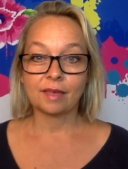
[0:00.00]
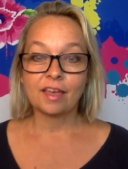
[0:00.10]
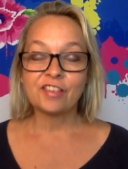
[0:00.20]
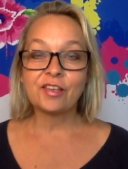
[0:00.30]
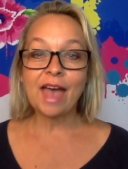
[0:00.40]

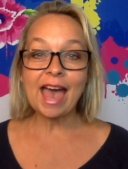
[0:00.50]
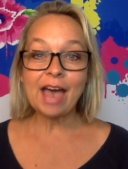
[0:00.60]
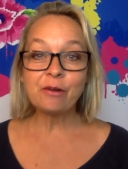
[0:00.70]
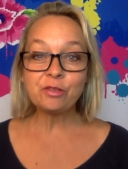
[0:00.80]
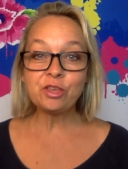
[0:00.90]
So how
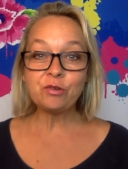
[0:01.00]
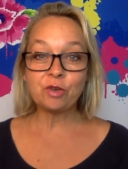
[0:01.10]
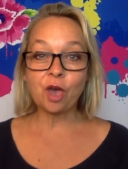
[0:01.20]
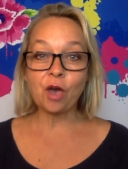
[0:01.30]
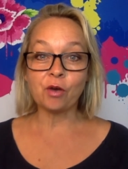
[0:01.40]
do you
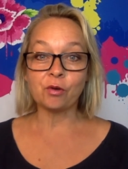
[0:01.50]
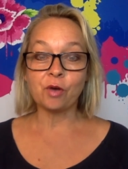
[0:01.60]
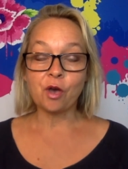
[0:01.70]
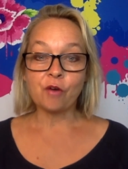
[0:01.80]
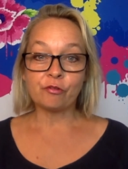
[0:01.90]
go
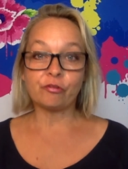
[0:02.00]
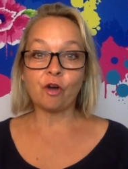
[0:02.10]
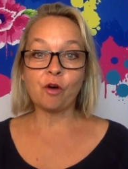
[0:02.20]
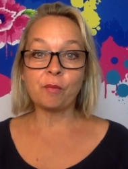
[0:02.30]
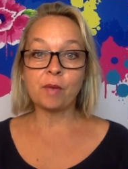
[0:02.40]

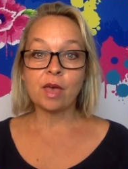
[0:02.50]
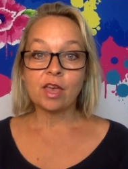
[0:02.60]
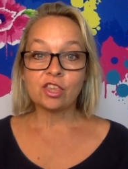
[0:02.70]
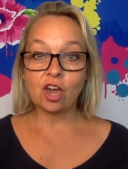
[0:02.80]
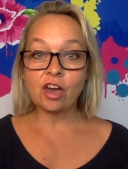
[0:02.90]
from
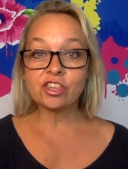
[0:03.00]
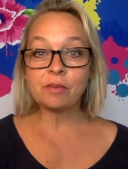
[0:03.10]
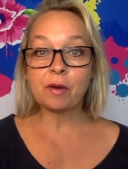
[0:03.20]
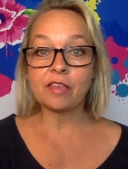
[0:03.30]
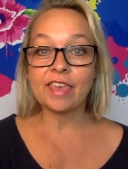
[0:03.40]
charging
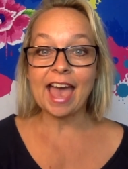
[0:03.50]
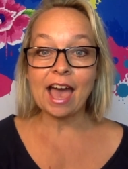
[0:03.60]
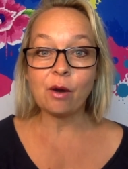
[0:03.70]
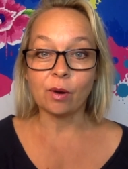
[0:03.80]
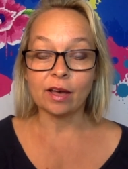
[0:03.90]
by the
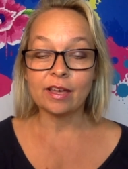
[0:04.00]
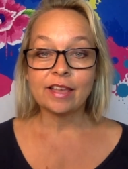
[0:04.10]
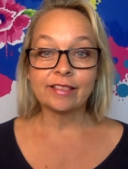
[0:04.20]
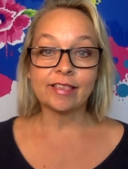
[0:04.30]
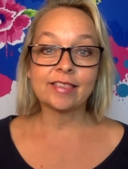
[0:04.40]
hour
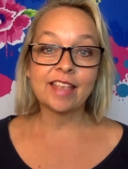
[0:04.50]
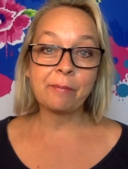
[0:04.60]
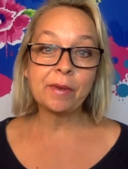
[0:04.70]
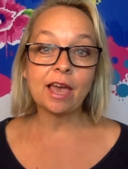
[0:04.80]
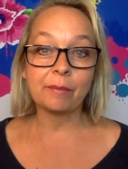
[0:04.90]
to
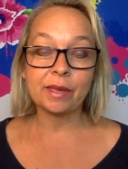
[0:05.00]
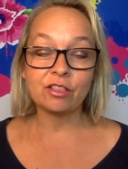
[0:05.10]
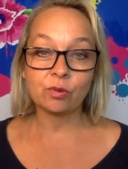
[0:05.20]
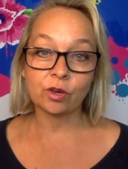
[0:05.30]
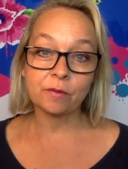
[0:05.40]
stepping up into
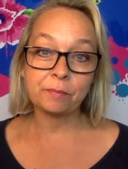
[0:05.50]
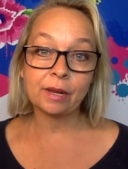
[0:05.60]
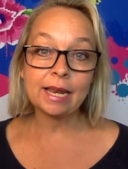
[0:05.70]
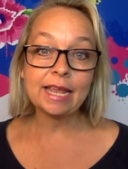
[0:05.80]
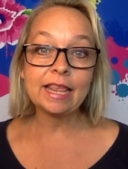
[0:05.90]
a
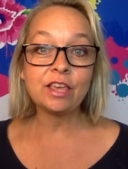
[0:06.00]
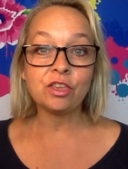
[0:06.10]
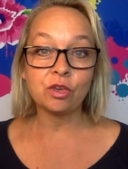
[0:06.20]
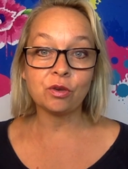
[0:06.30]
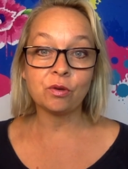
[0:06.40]
completely
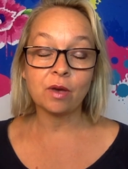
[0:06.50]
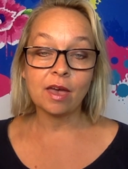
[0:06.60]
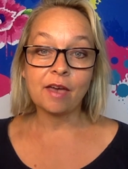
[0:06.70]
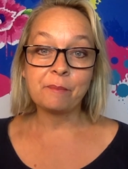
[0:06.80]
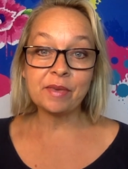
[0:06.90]
new
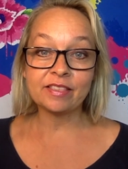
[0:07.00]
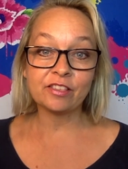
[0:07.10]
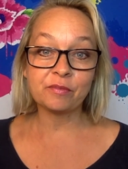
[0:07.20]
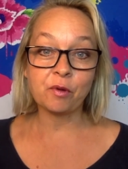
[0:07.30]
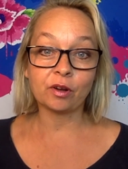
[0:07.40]
business
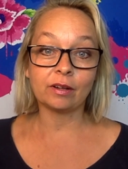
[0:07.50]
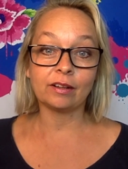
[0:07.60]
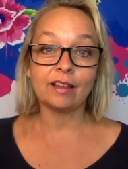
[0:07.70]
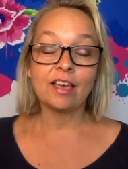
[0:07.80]
model,